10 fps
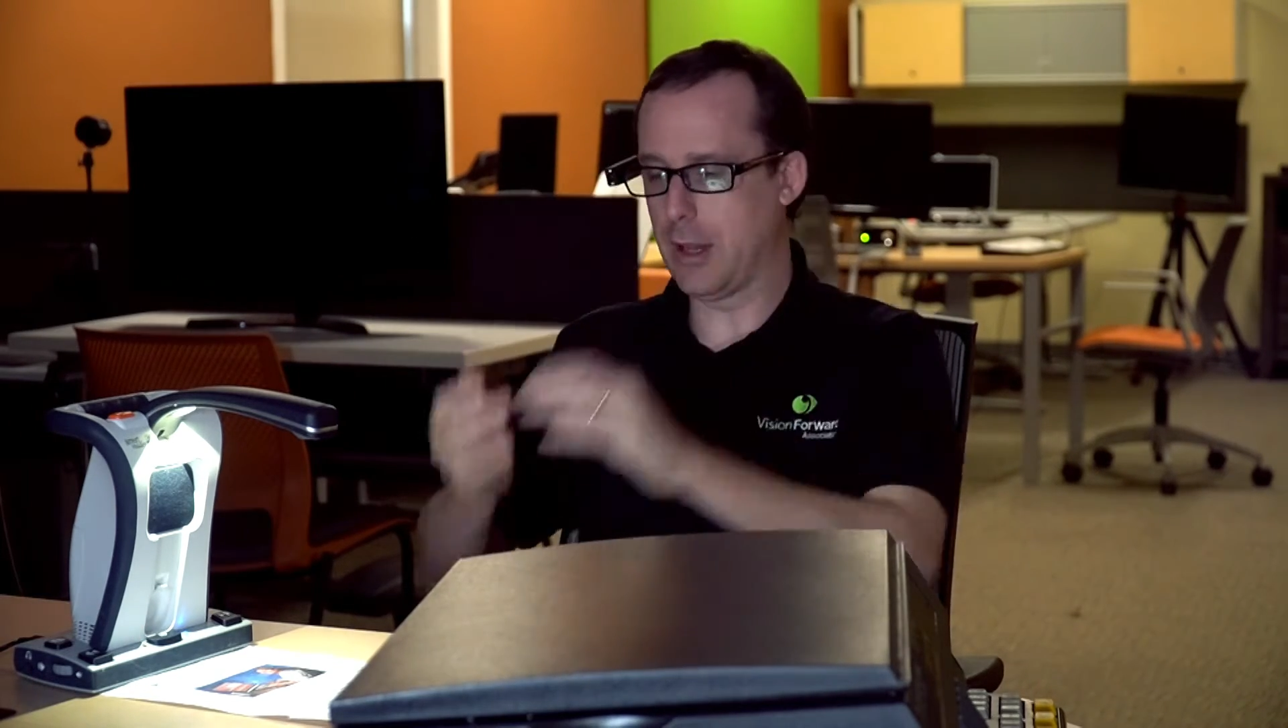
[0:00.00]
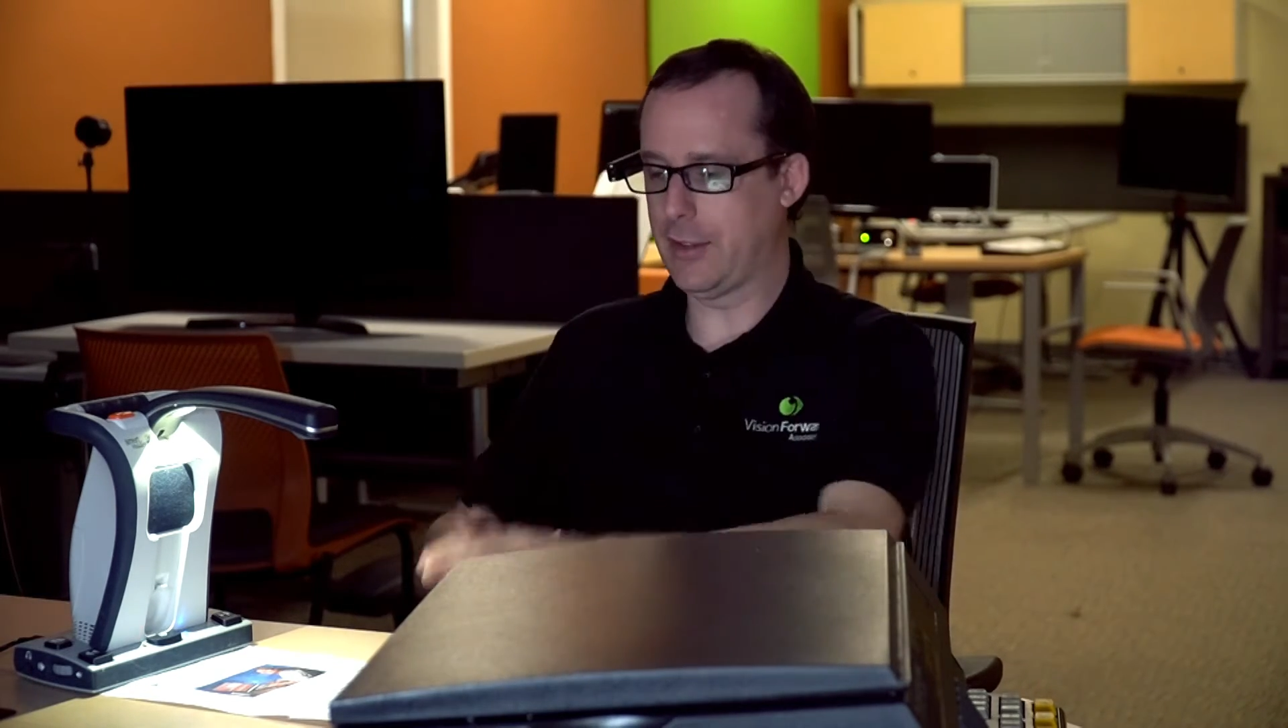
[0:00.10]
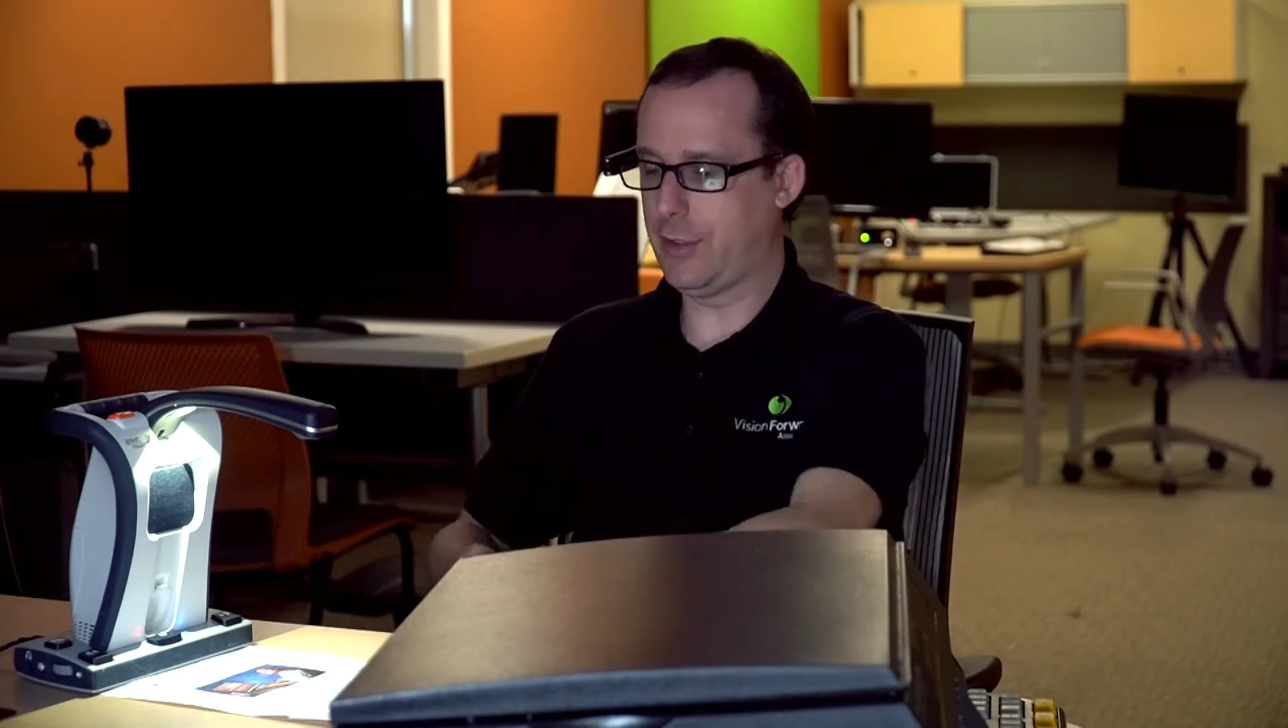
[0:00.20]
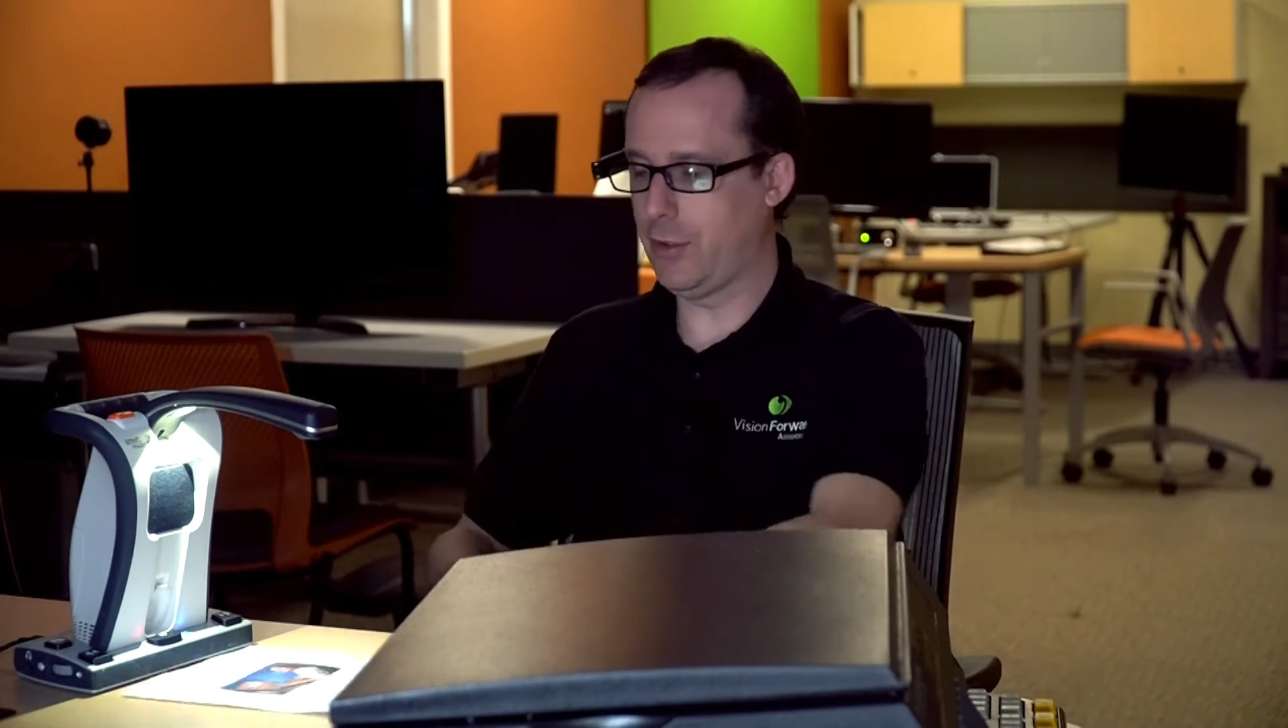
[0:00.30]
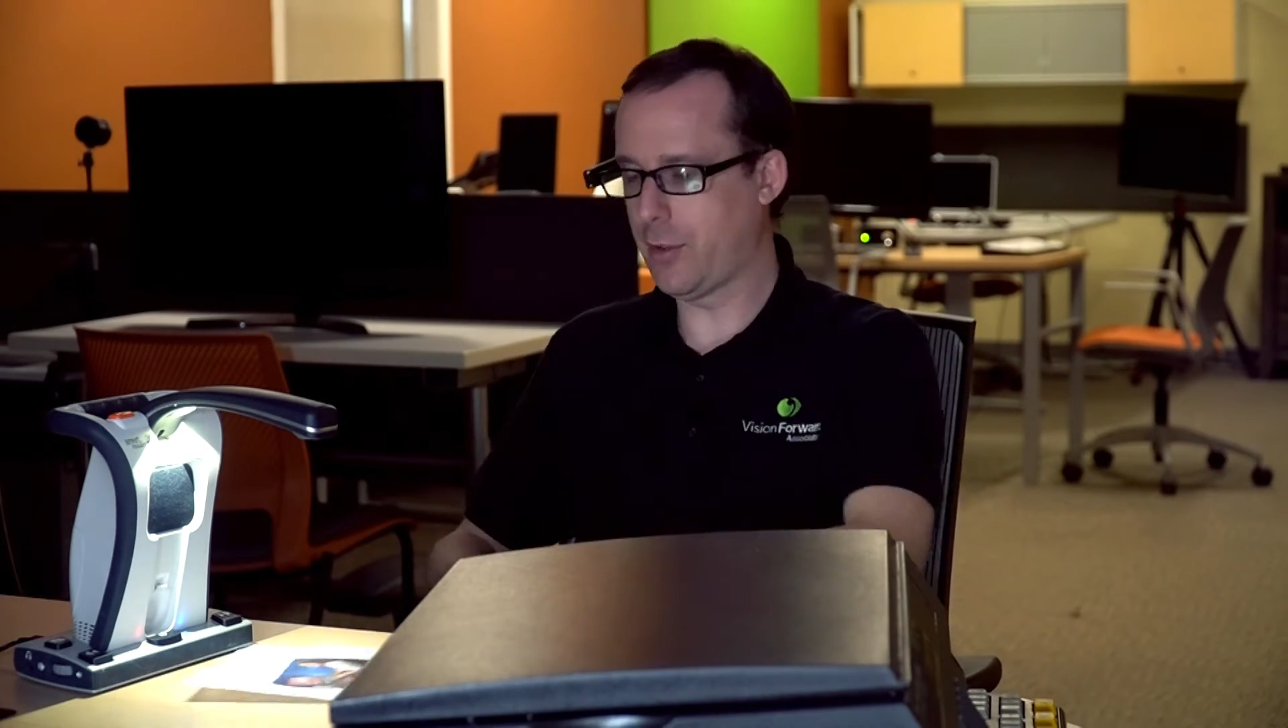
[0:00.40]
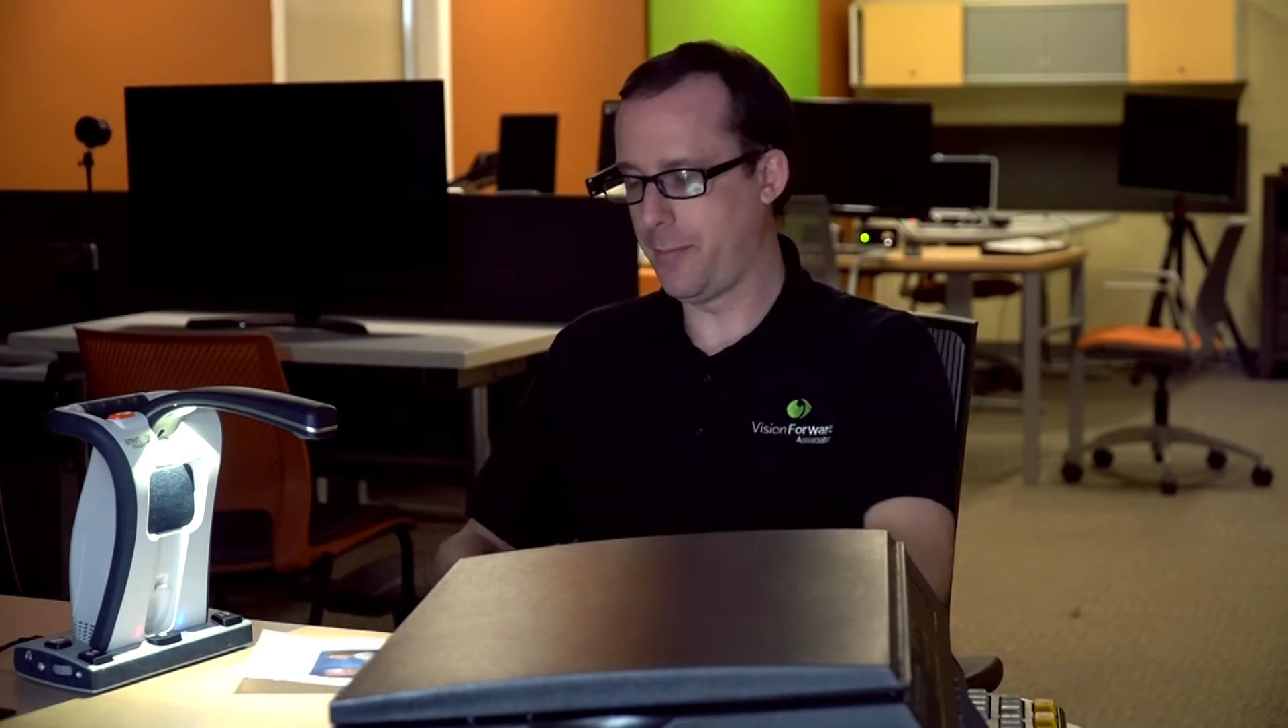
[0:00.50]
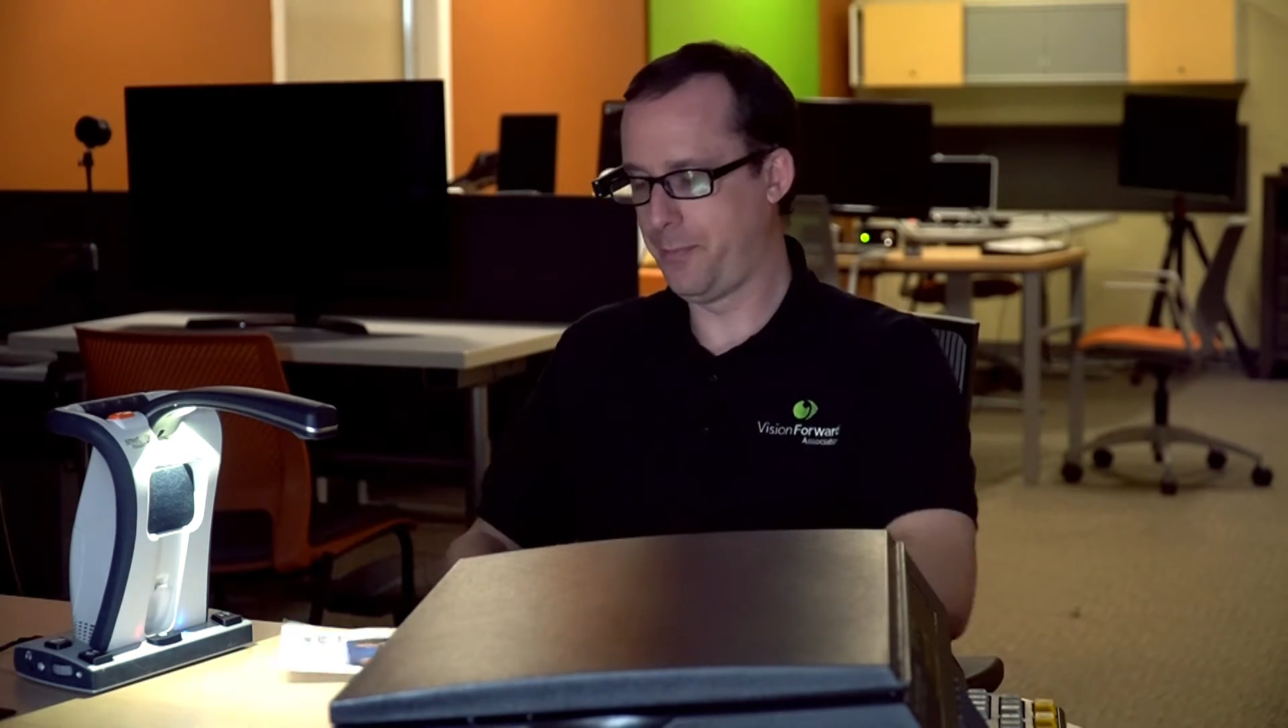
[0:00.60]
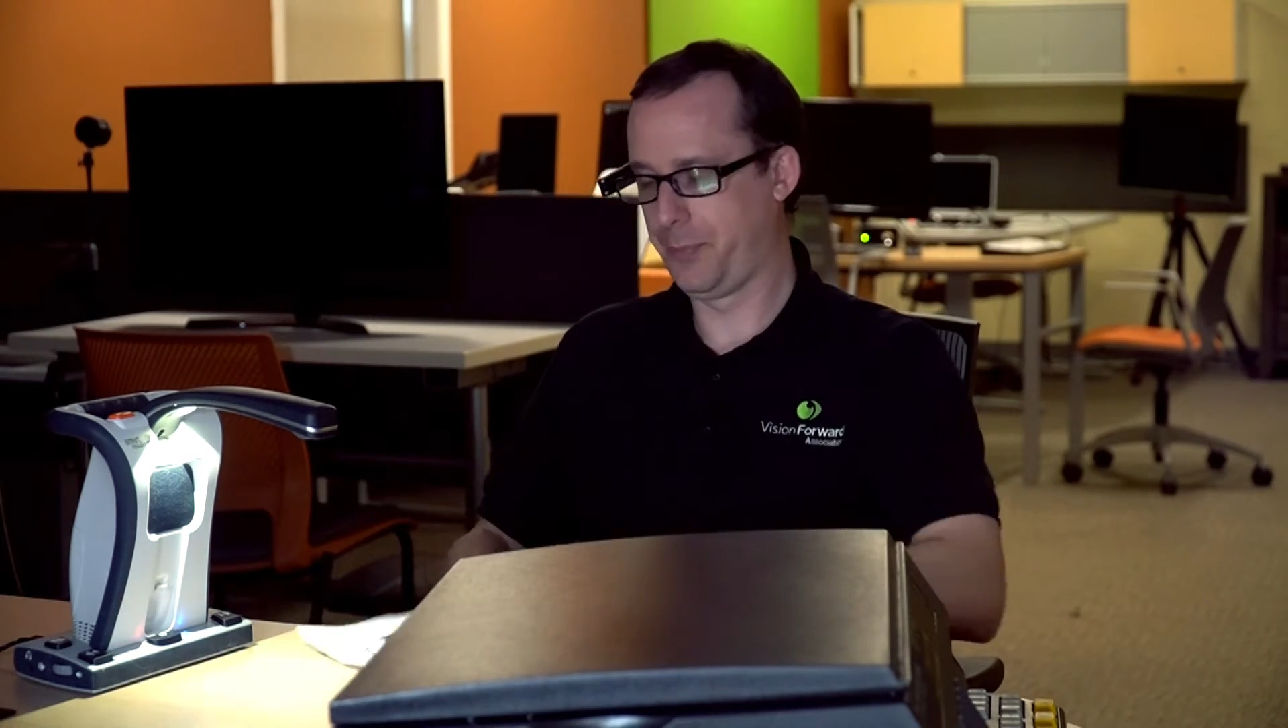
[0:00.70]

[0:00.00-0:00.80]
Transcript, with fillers: glasses,